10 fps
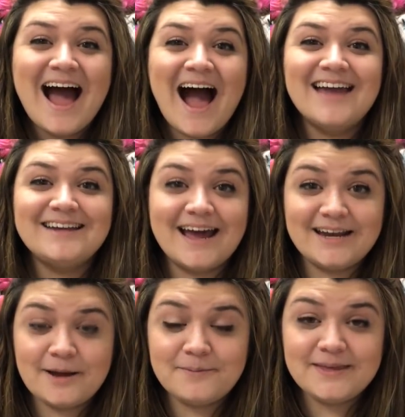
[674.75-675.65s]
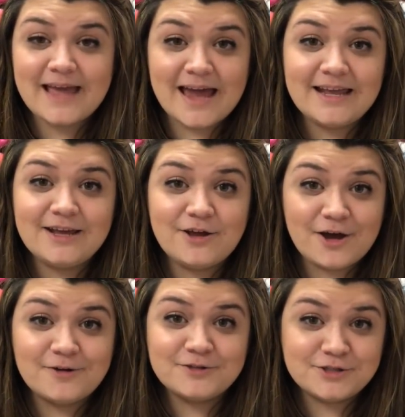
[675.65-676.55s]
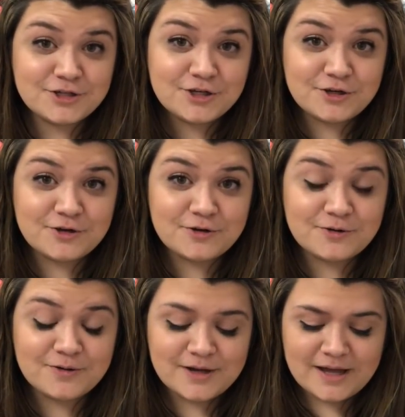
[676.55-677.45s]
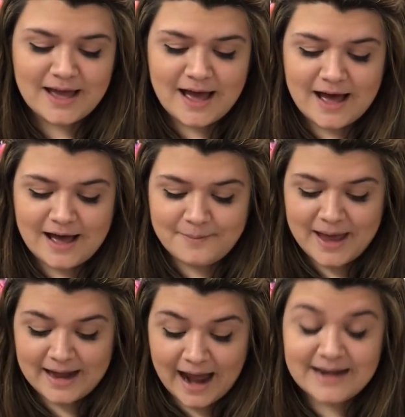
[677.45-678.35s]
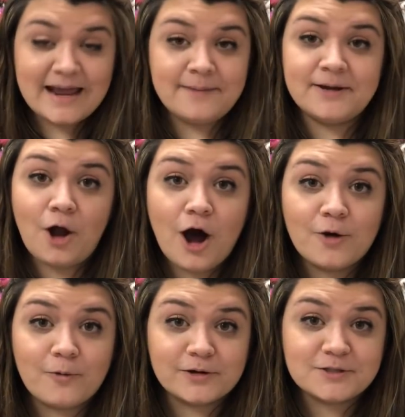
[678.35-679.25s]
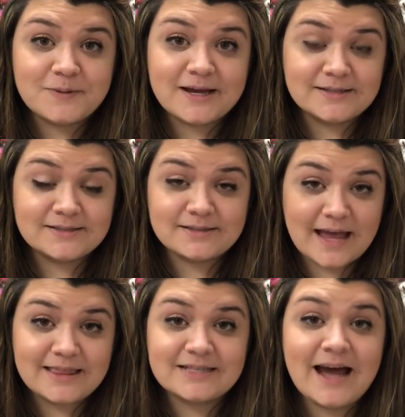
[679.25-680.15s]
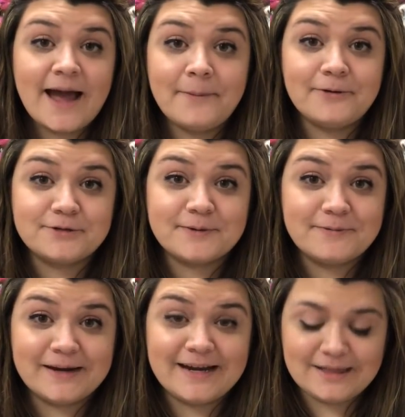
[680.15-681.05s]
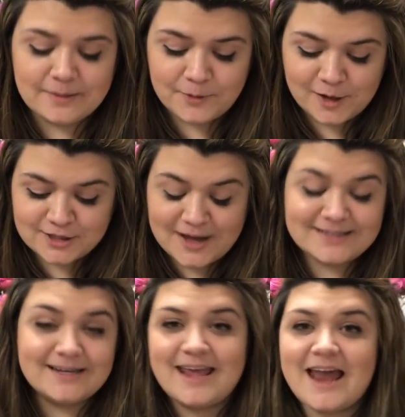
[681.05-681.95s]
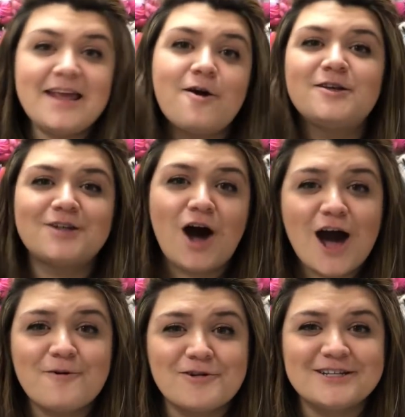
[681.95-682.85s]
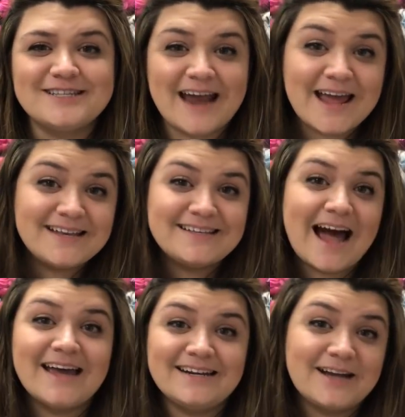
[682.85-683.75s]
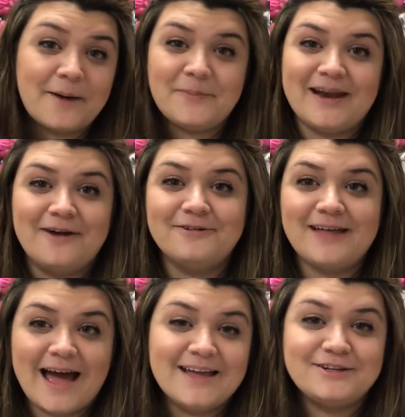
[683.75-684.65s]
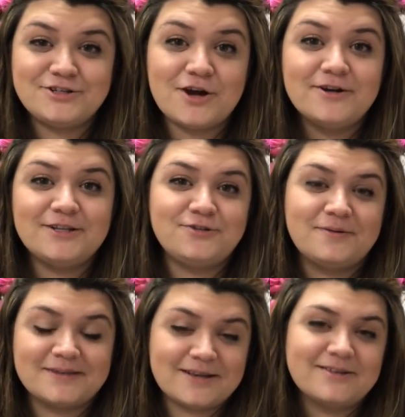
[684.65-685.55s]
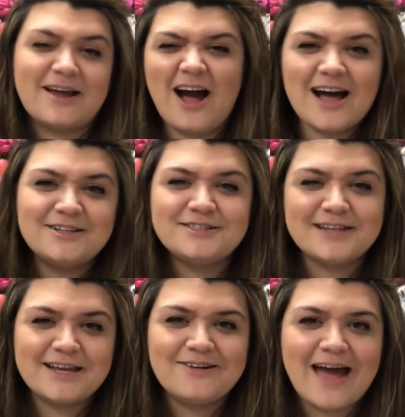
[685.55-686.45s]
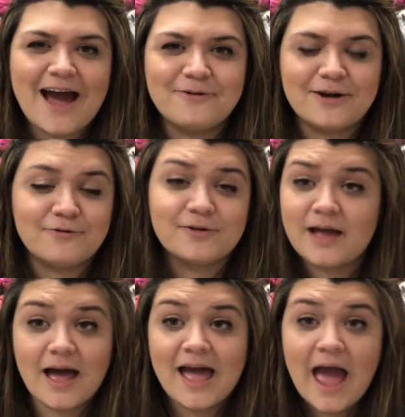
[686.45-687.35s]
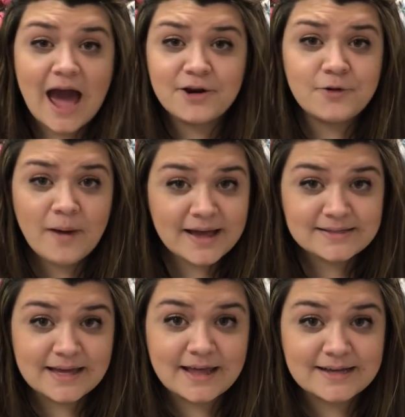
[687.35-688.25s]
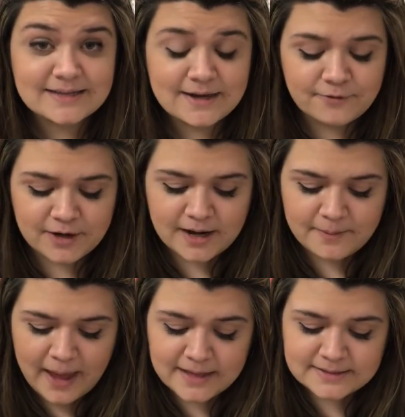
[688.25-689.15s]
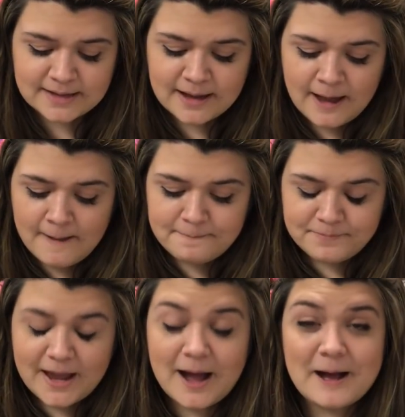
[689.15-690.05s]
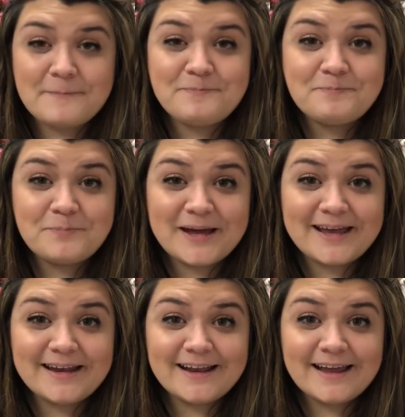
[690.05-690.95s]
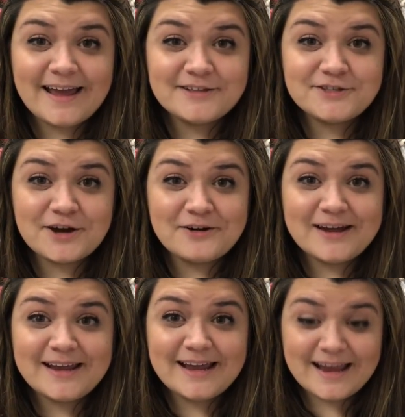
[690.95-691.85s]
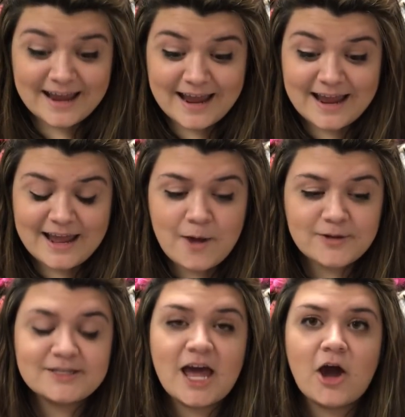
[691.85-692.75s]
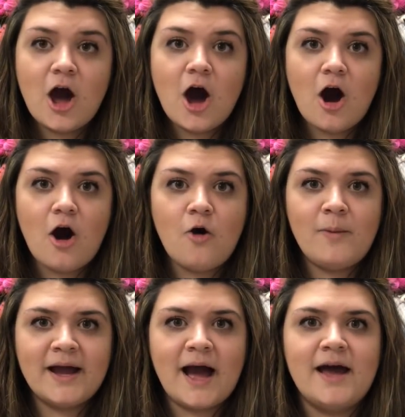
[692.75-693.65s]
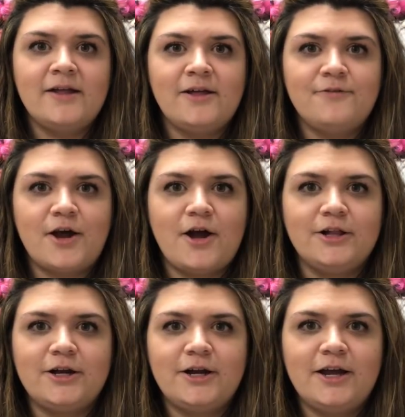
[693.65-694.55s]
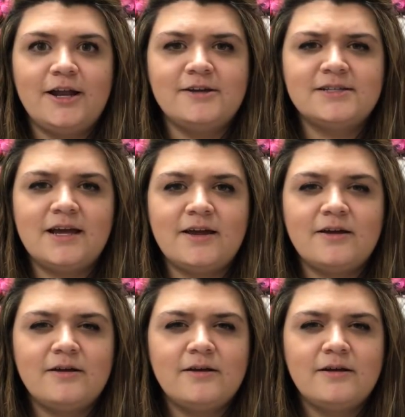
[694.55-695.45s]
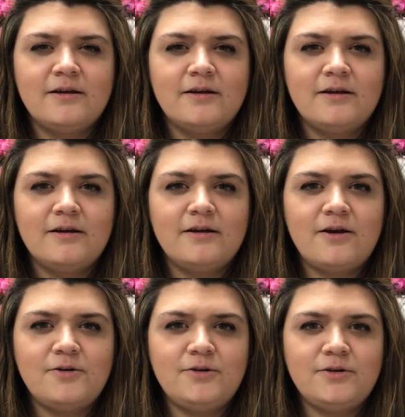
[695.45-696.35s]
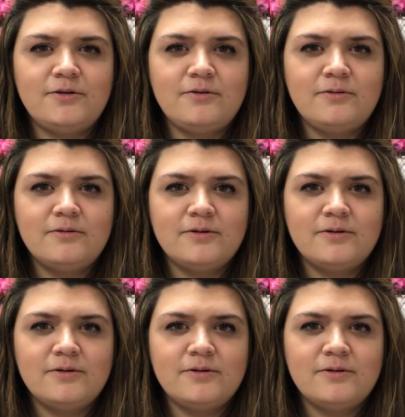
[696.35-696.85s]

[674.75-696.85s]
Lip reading: I died up Yeti goes to, and I named it Hogwarts because at the time I was rereading the book. So I said, Yeti goes to Hogwarts, and I dyed it up, and I showed it to him because I was like, oh, I'll just knit you a hat, whatever. I don't know why I say that because I never knit him hats. But so he was like, oh my God, I love that color. And I was like, oh, you do?